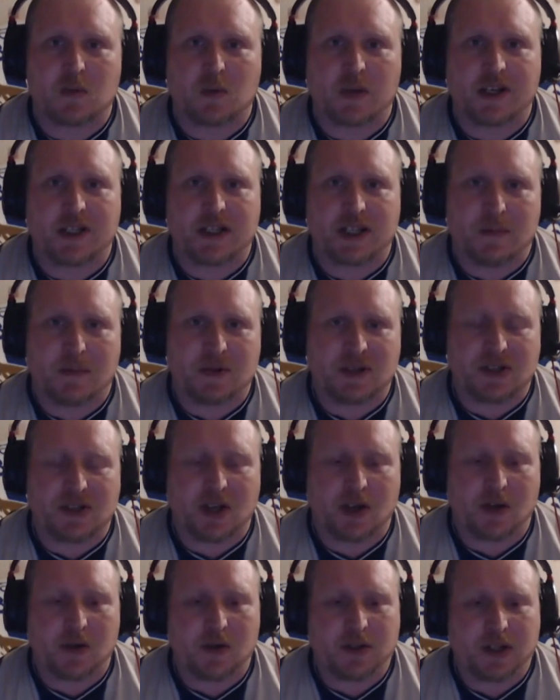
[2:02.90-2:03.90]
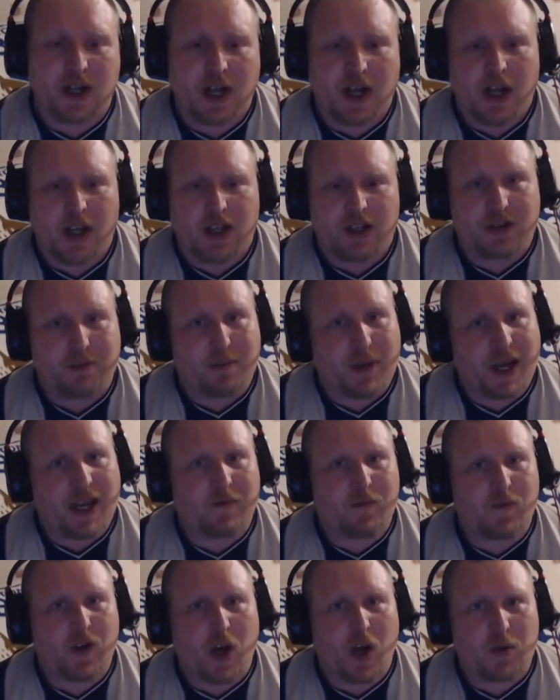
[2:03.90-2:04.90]
week's episode, you may
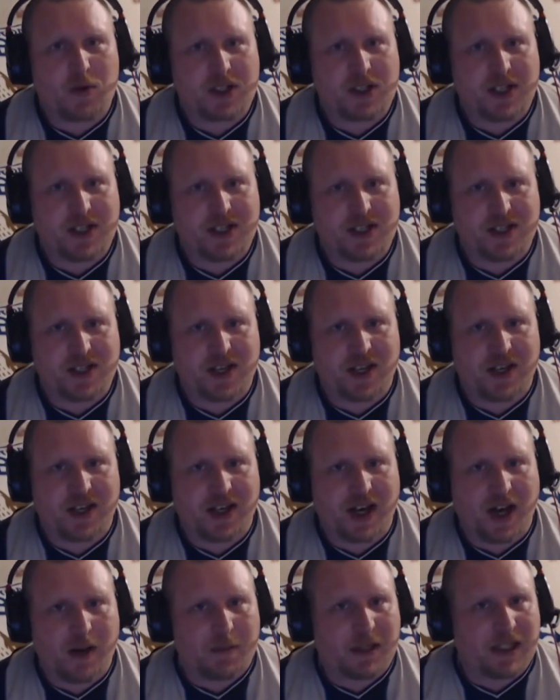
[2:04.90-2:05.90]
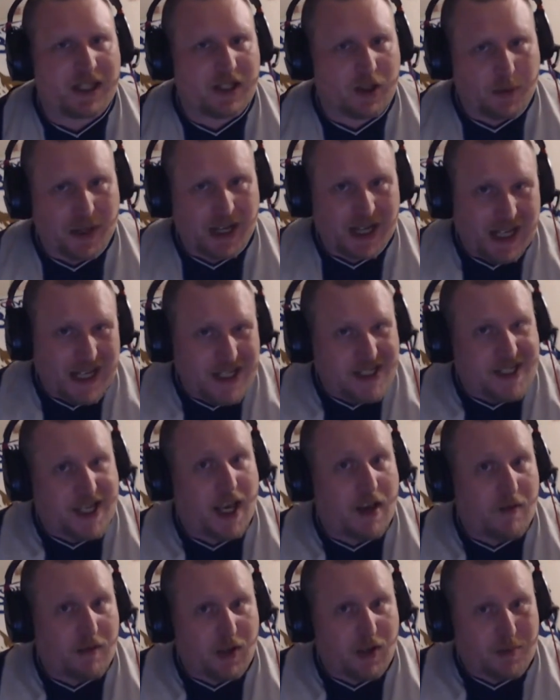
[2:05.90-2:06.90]
have noticed that I'm a little bit less
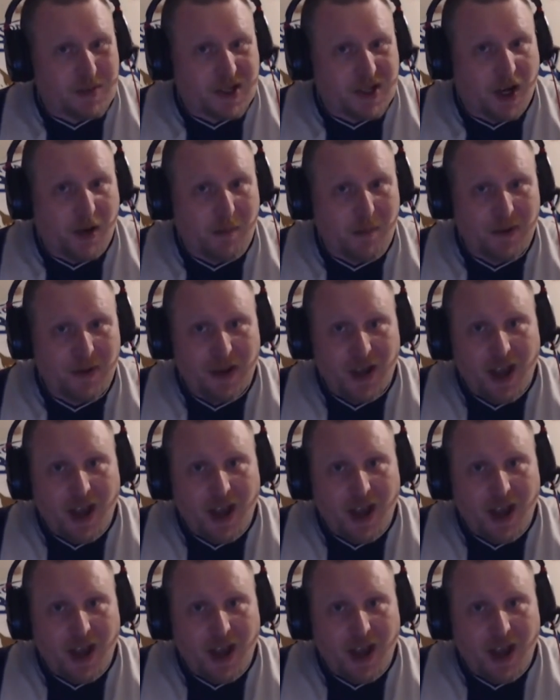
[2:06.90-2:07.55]
hairy up top.